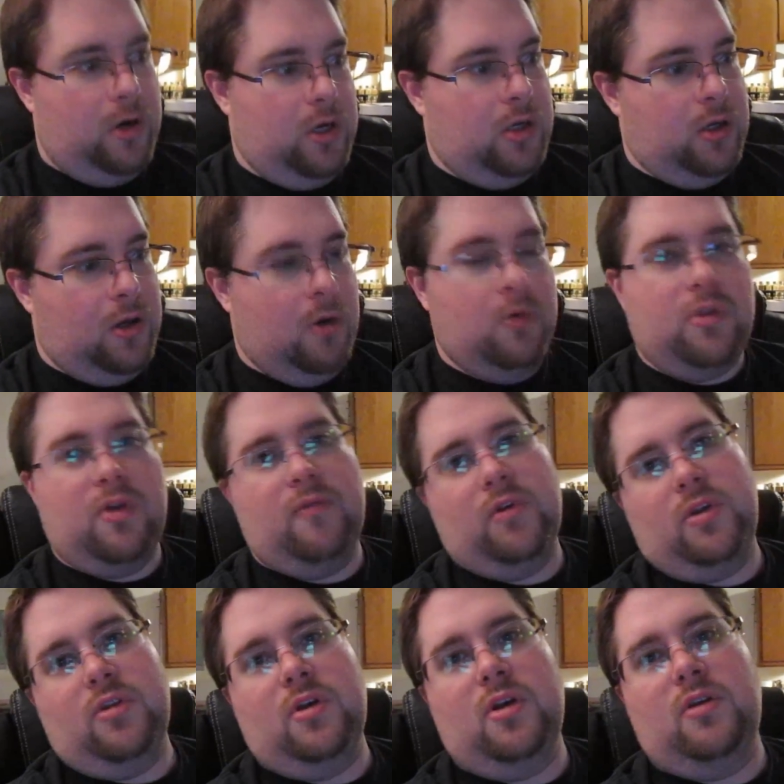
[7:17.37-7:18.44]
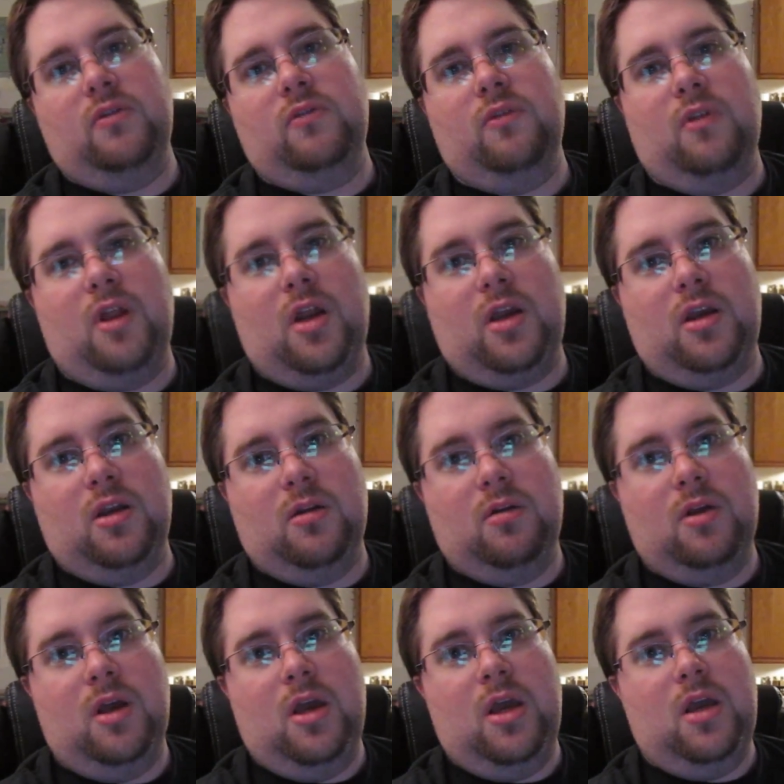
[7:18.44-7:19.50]
I need to go with everything so that I
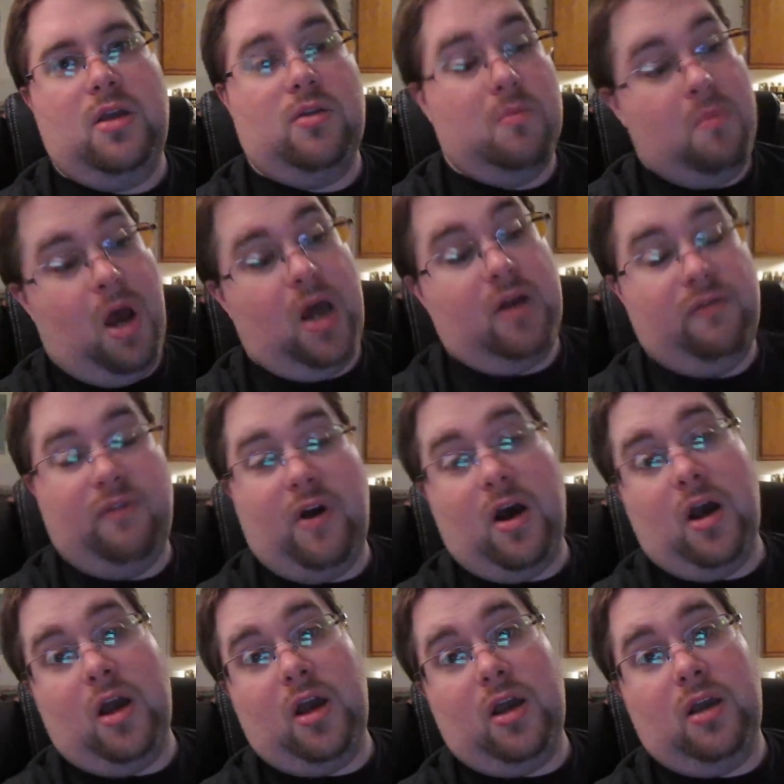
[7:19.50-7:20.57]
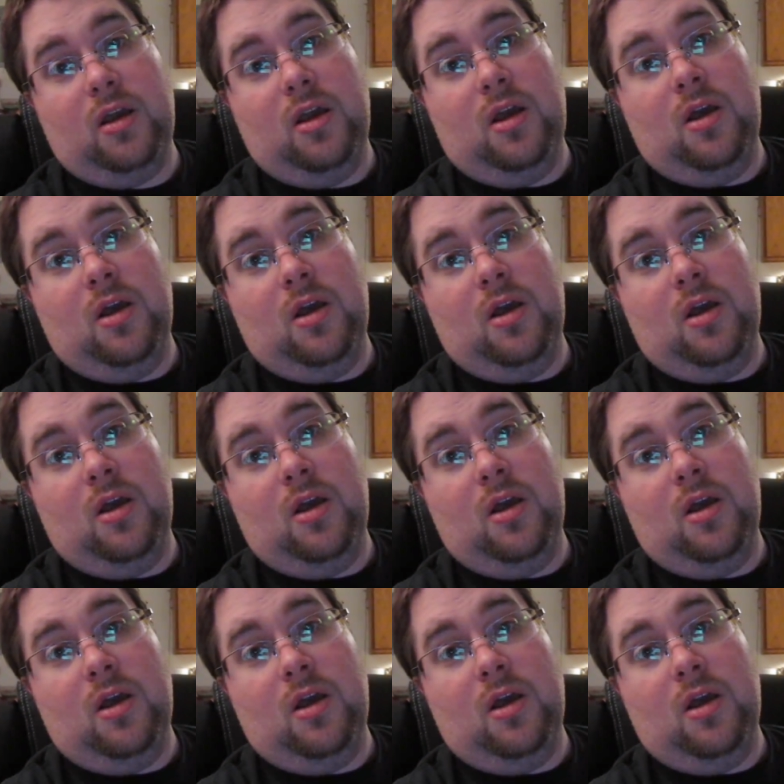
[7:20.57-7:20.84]
can either modify